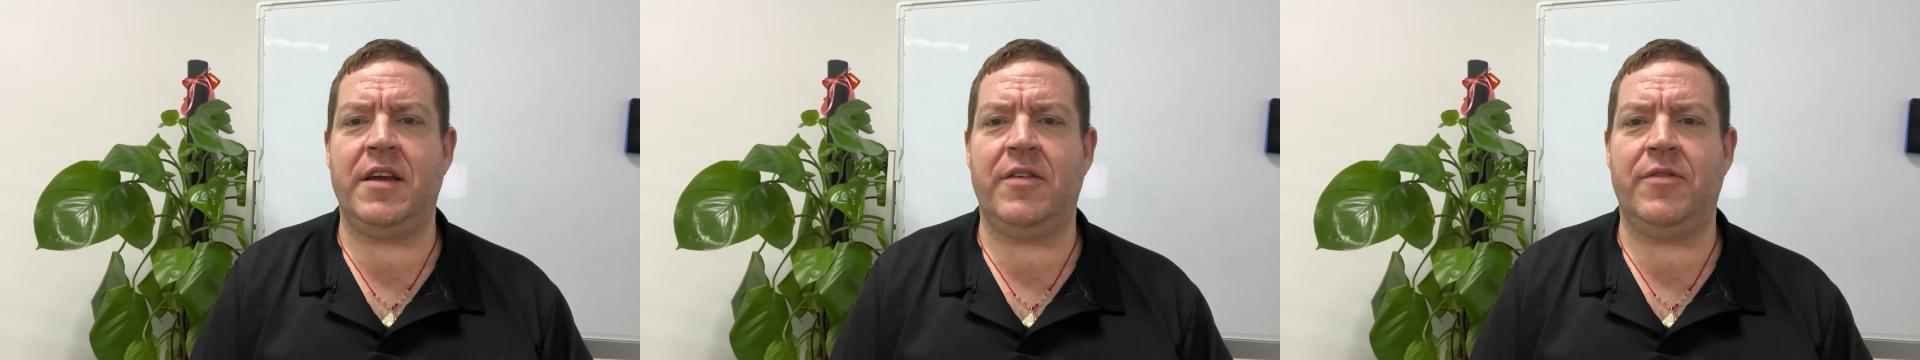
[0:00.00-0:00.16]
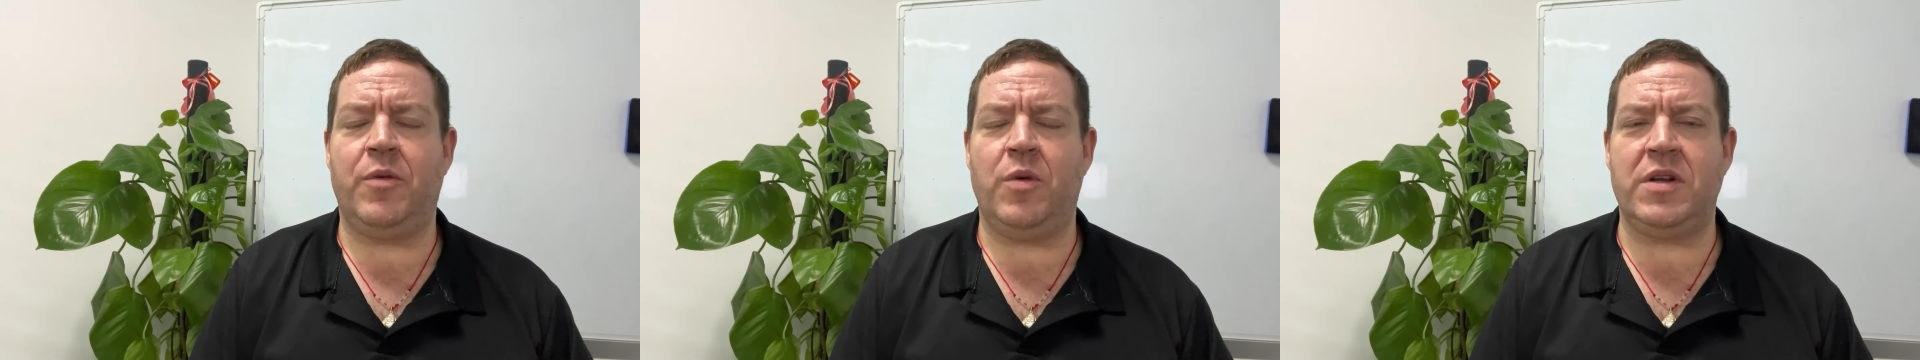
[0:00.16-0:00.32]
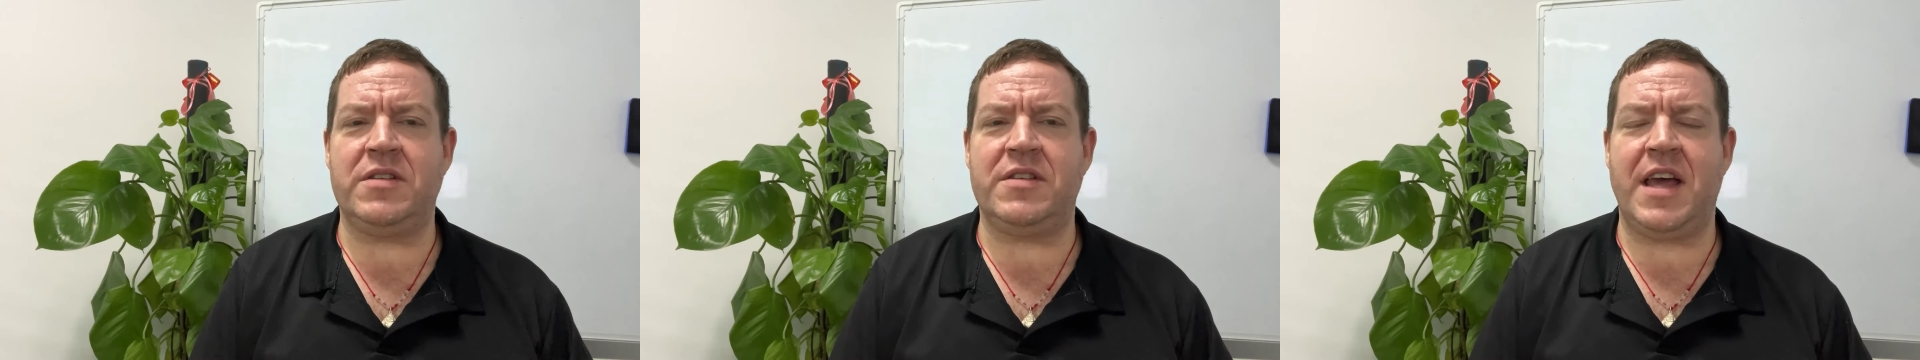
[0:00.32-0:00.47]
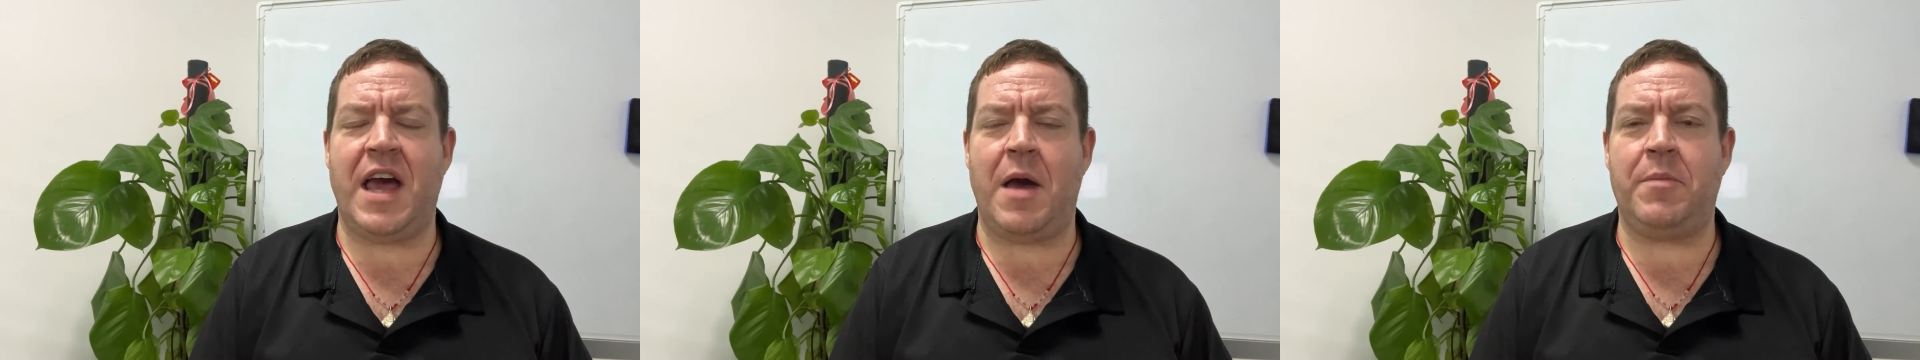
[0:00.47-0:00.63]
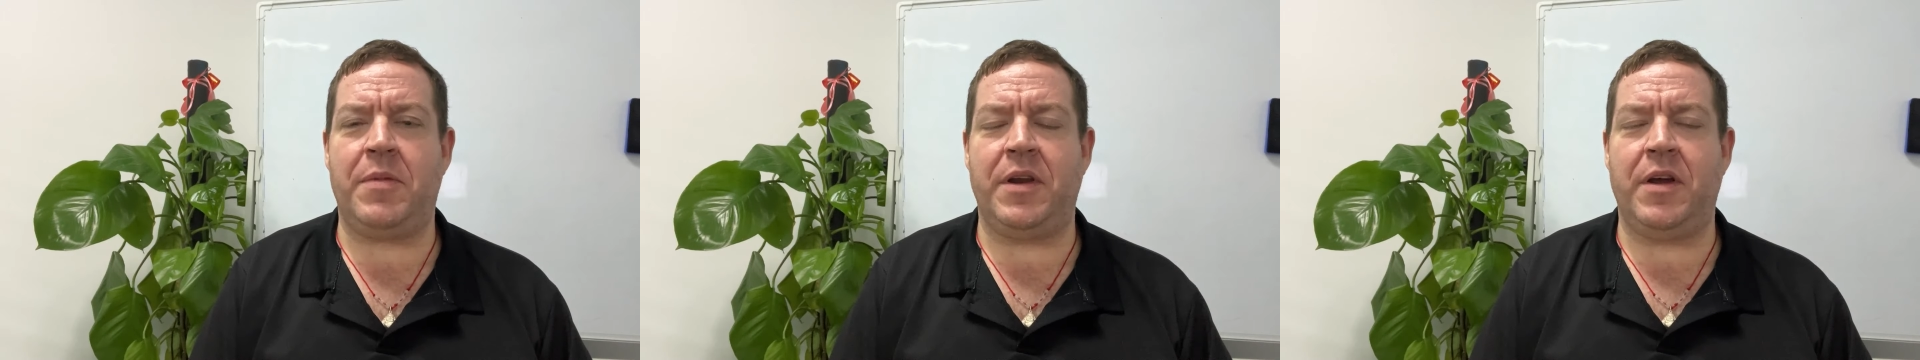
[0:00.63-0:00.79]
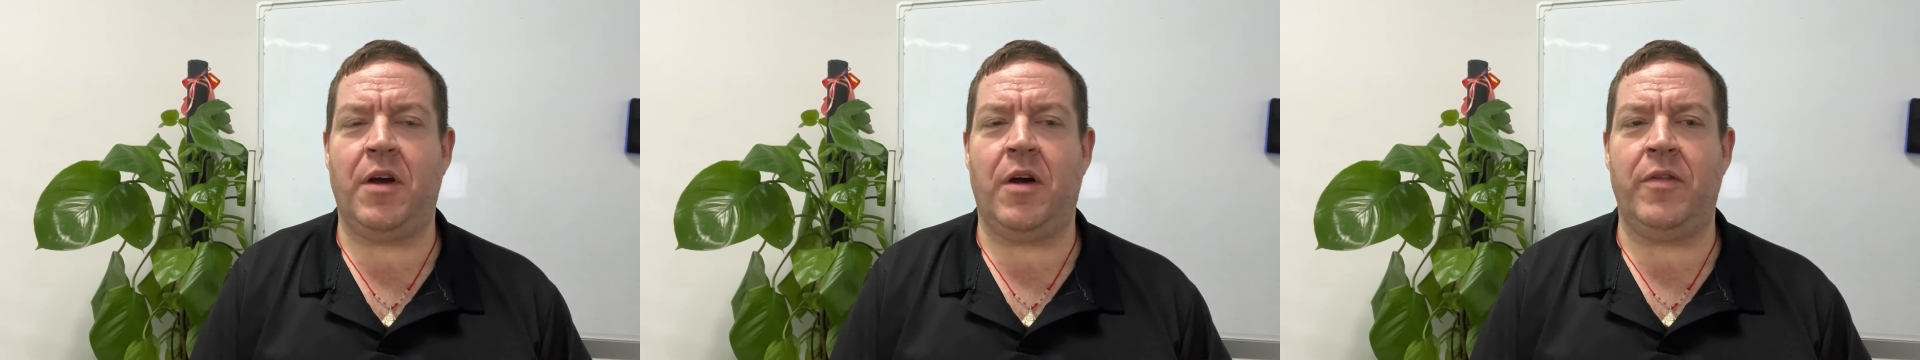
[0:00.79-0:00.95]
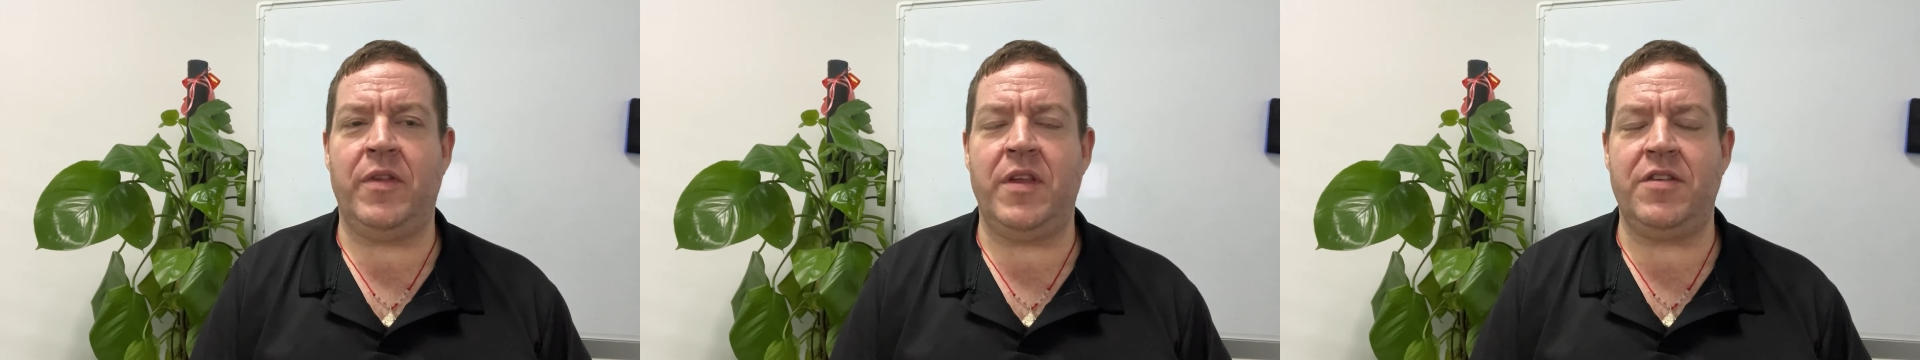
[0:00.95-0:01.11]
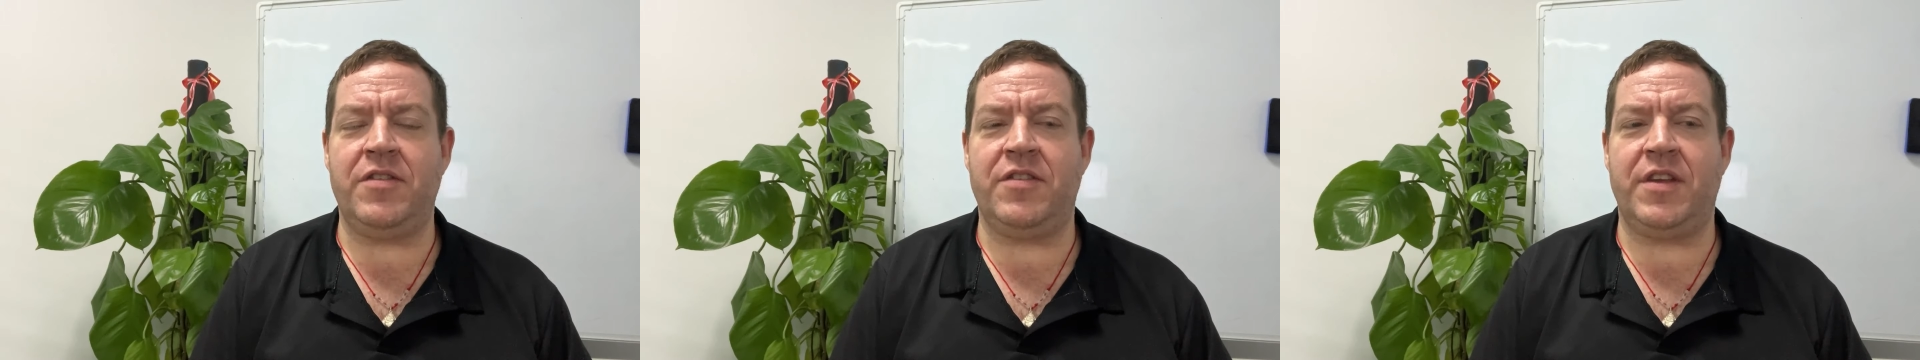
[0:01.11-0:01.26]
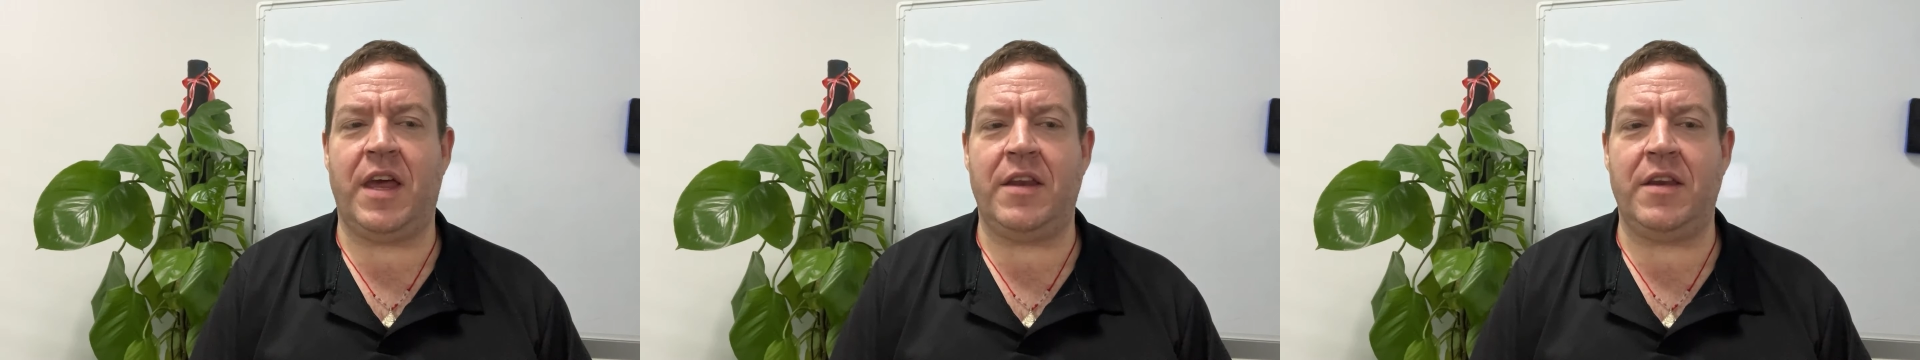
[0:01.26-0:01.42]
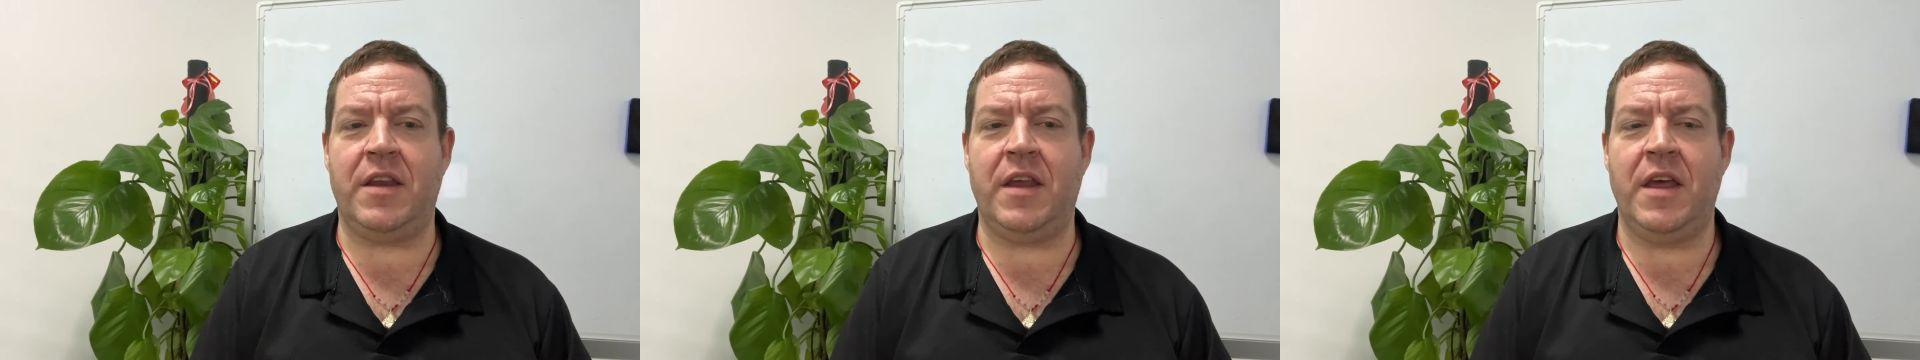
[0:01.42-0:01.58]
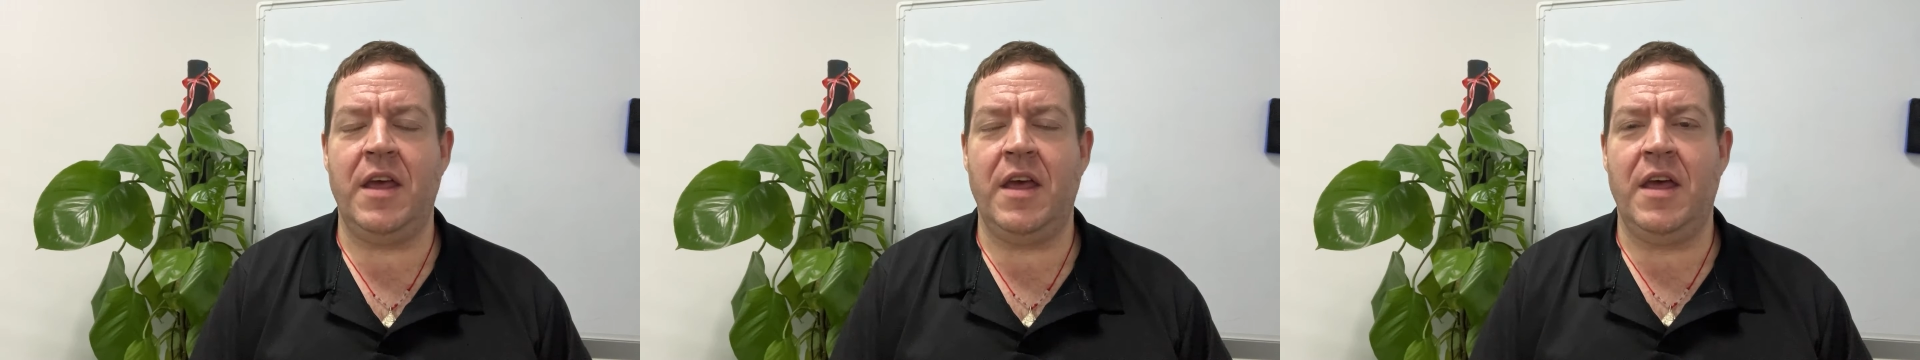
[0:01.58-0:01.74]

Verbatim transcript: of what's happening on this end